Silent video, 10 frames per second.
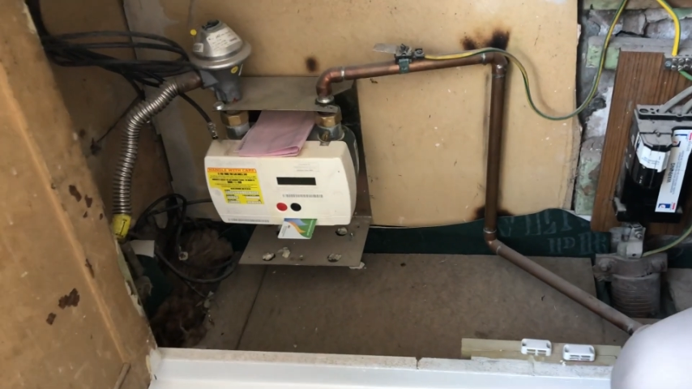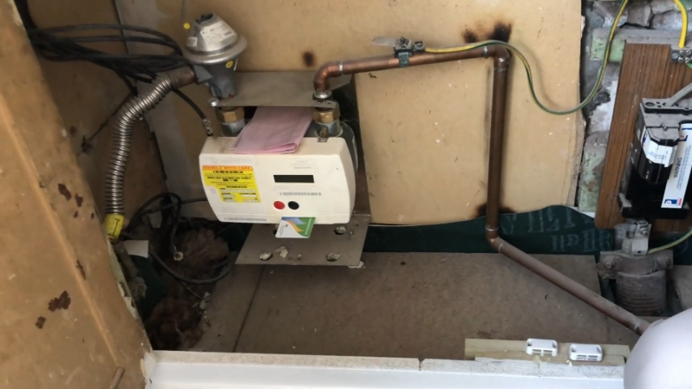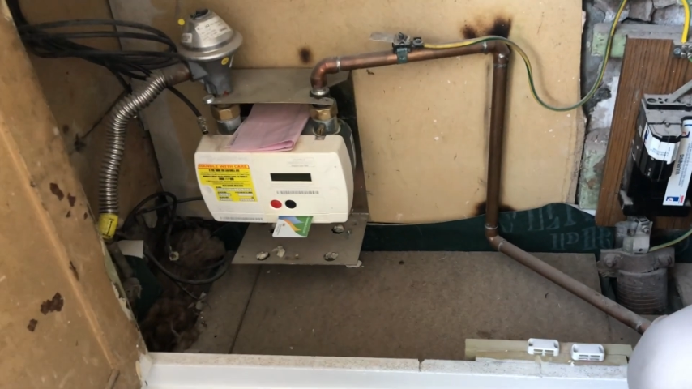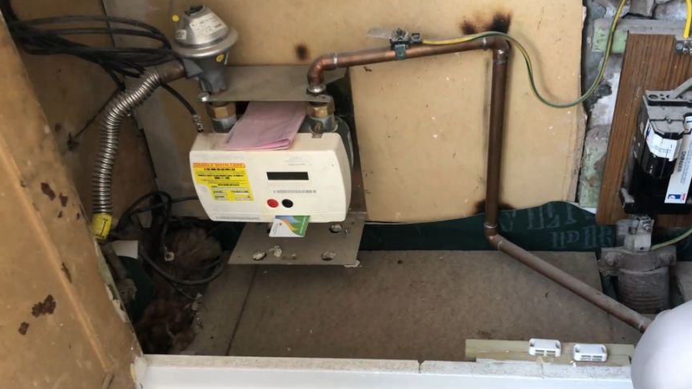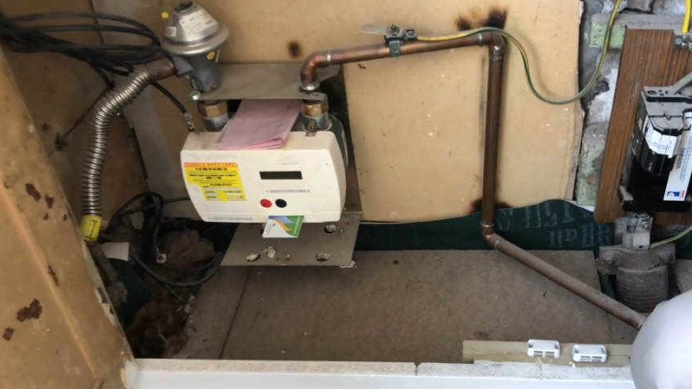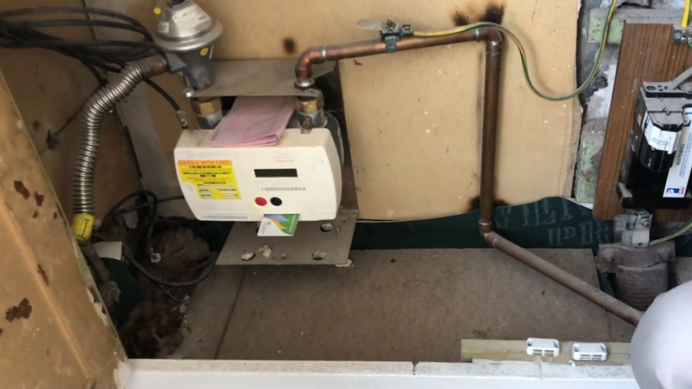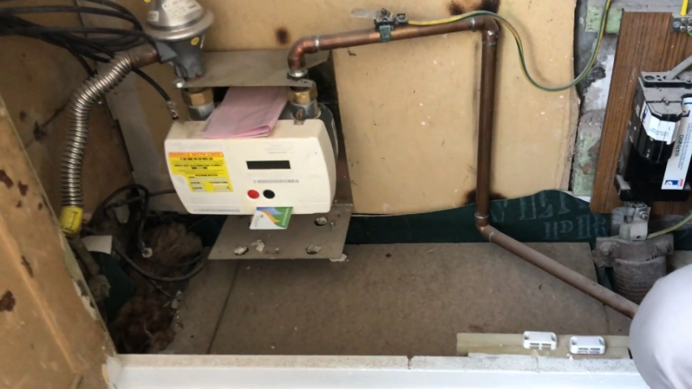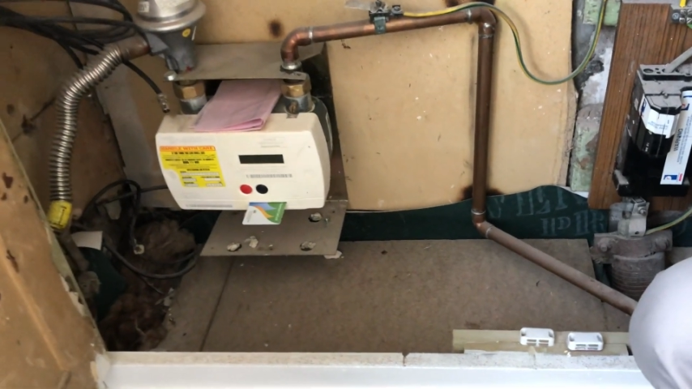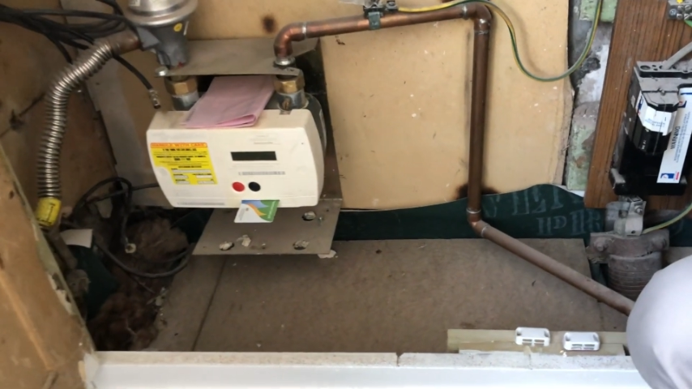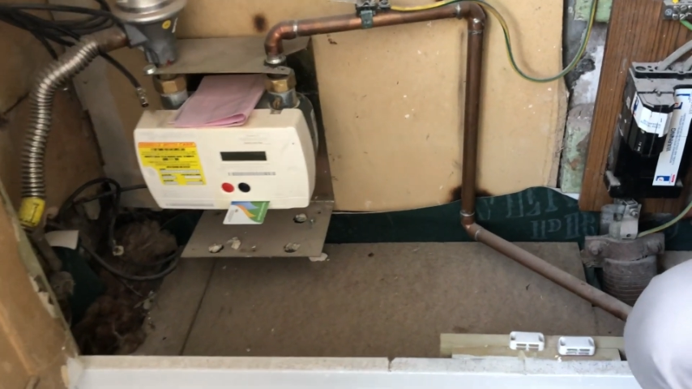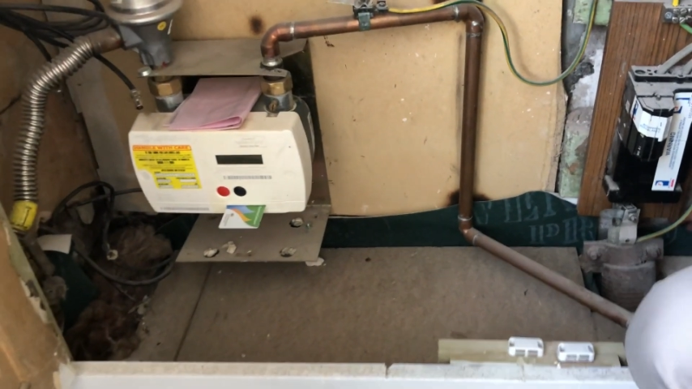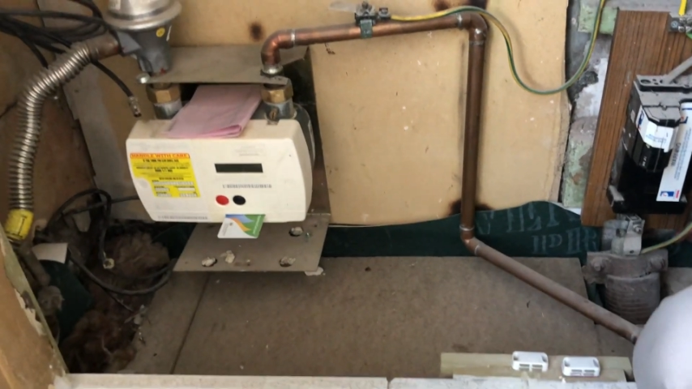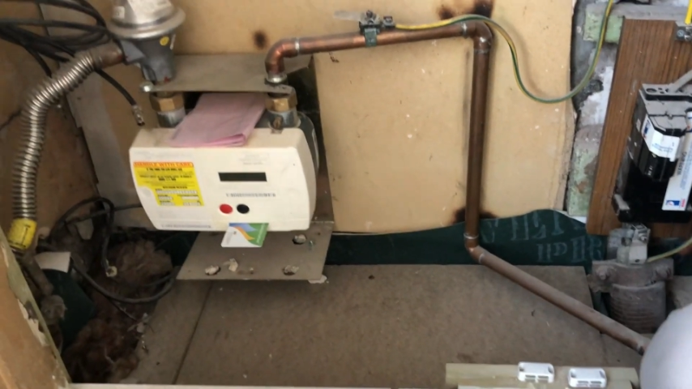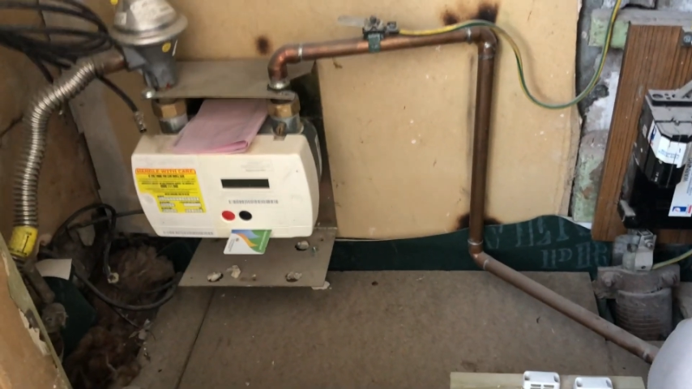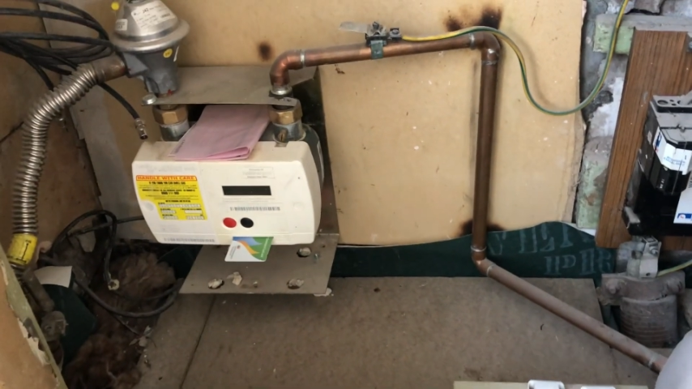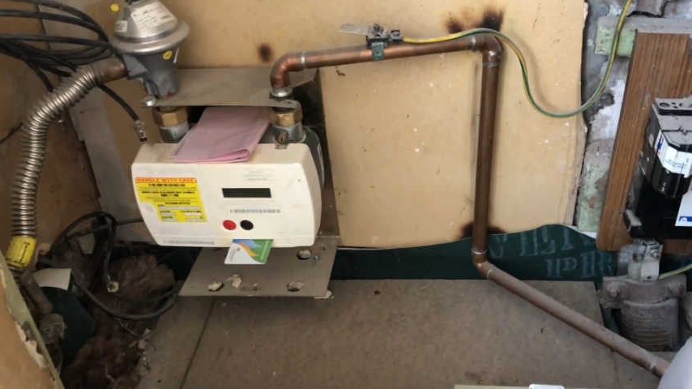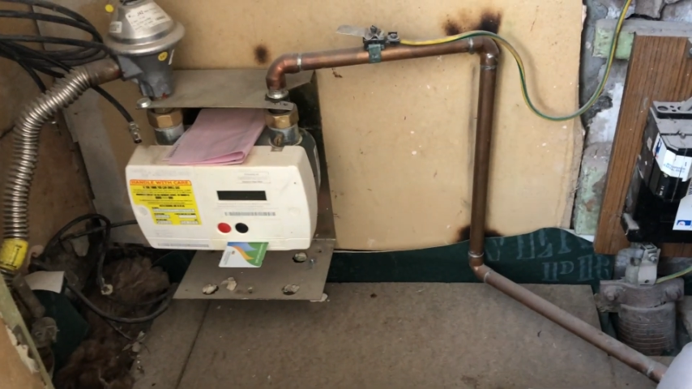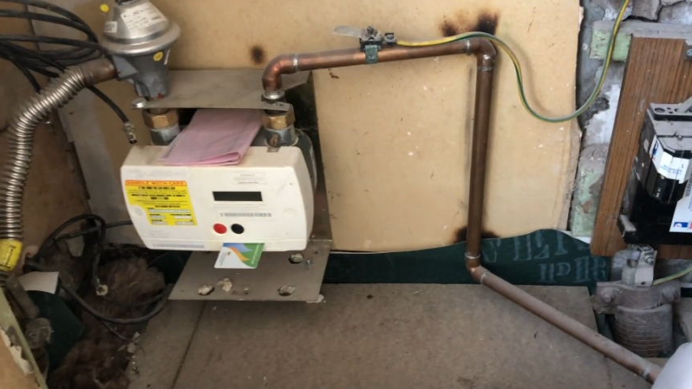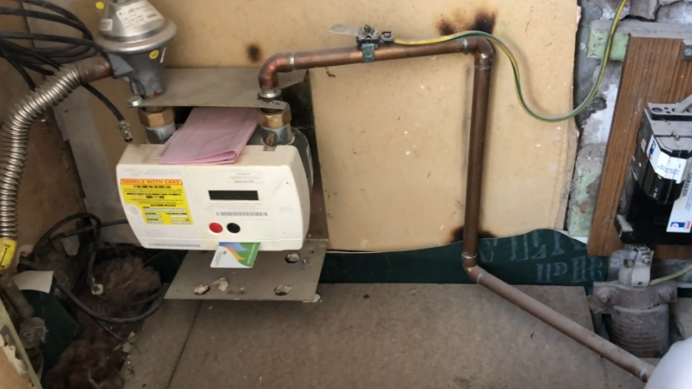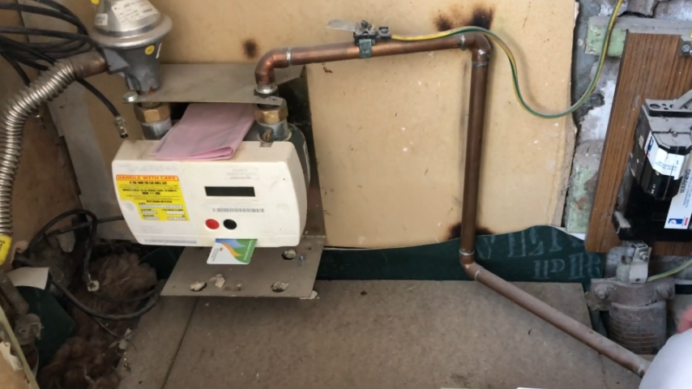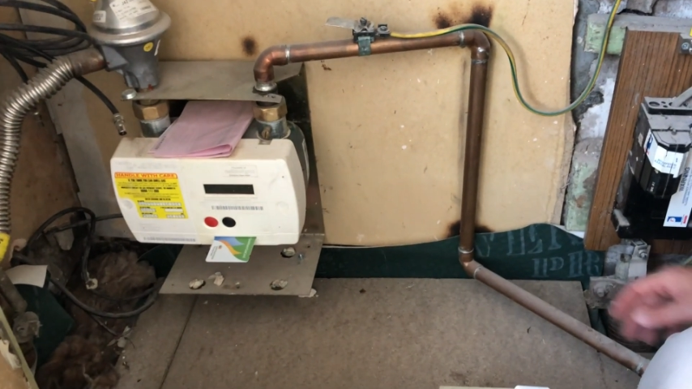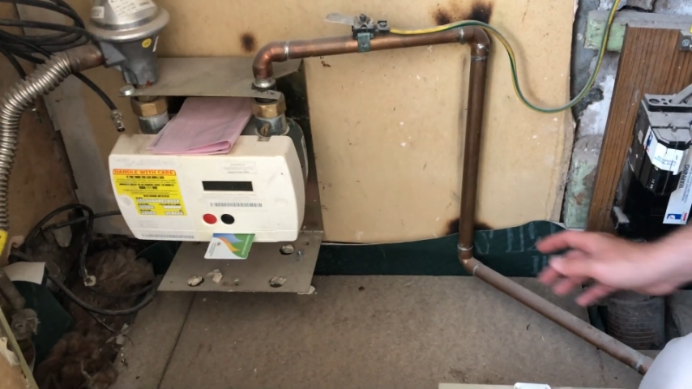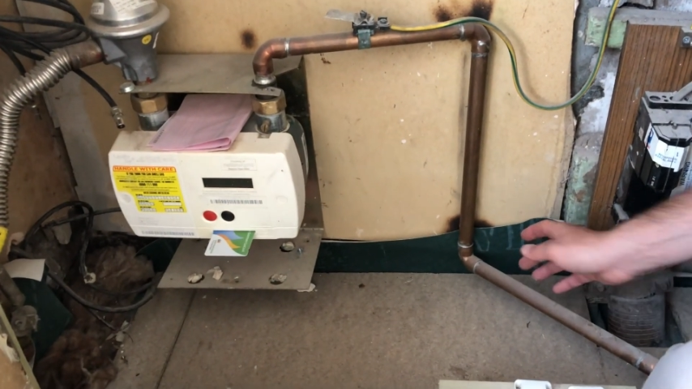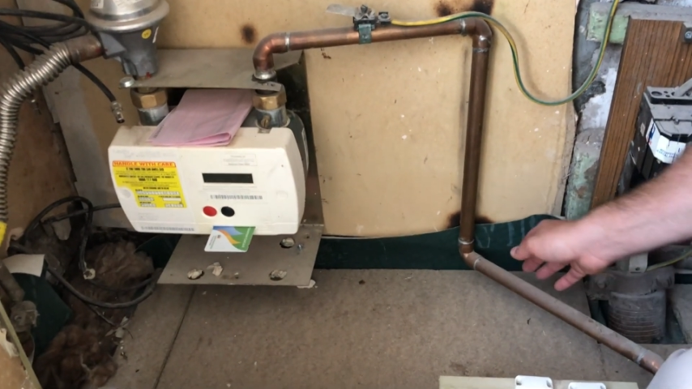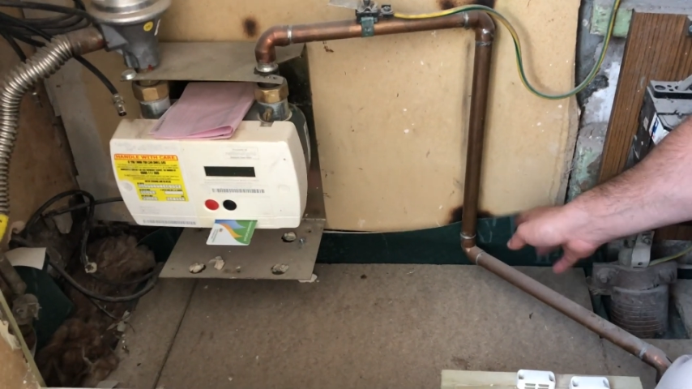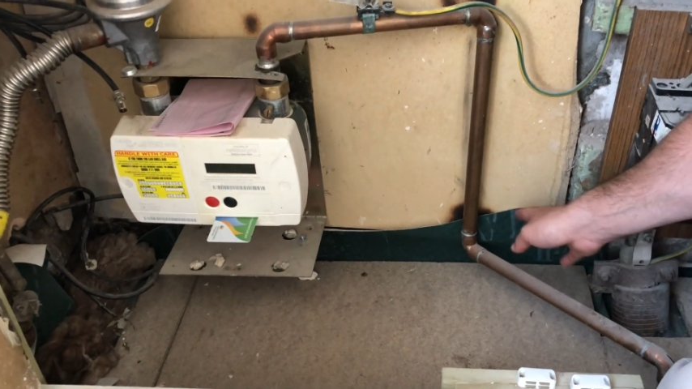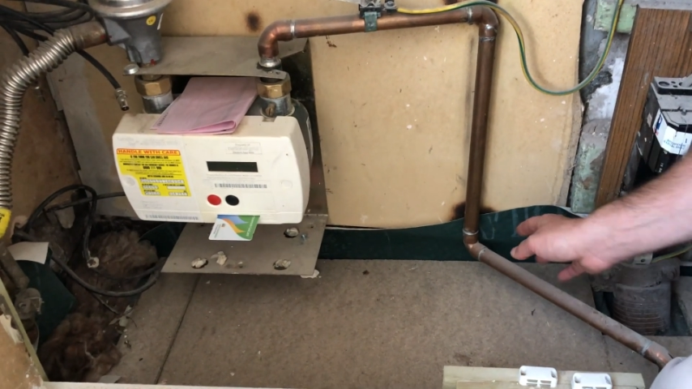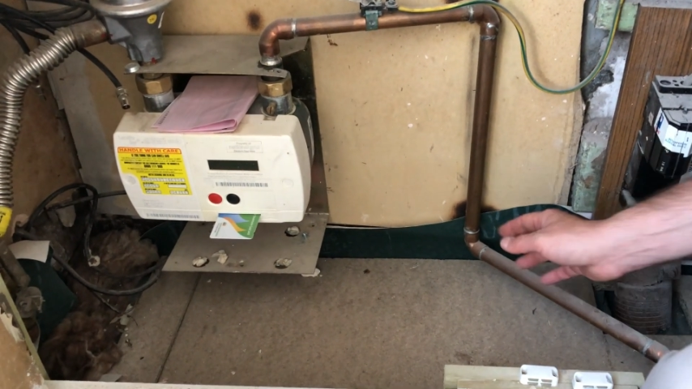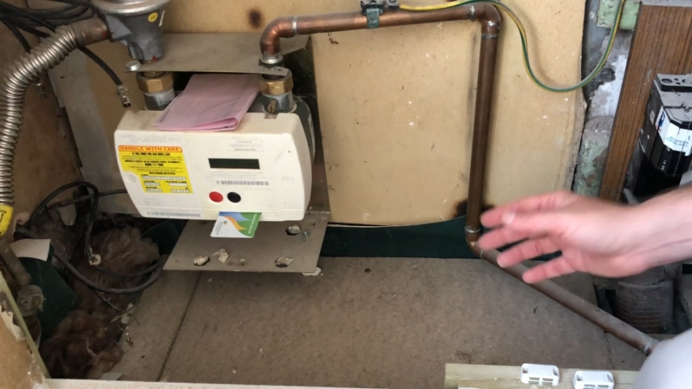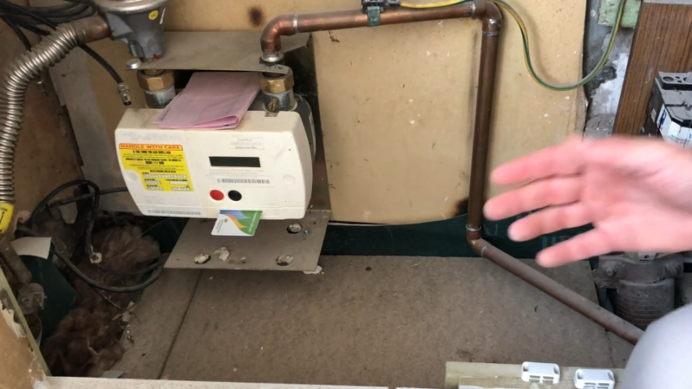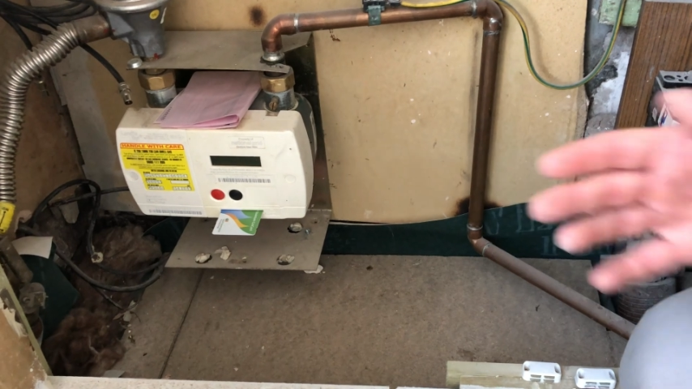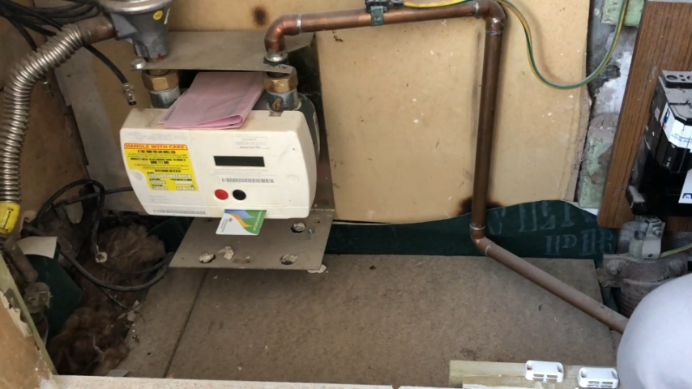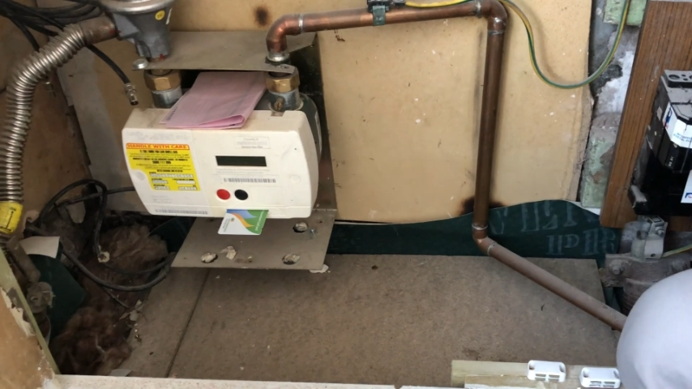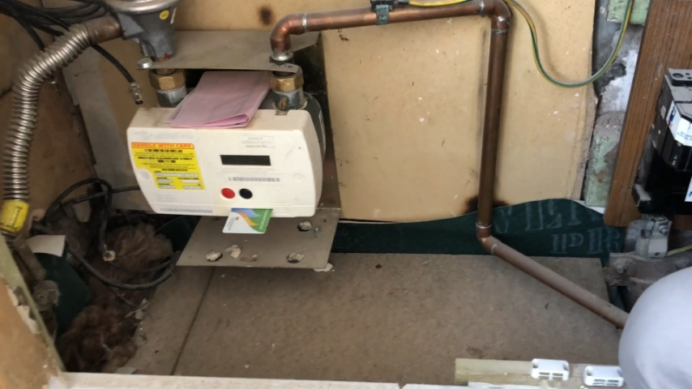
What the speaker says: [unreadable: no face in view]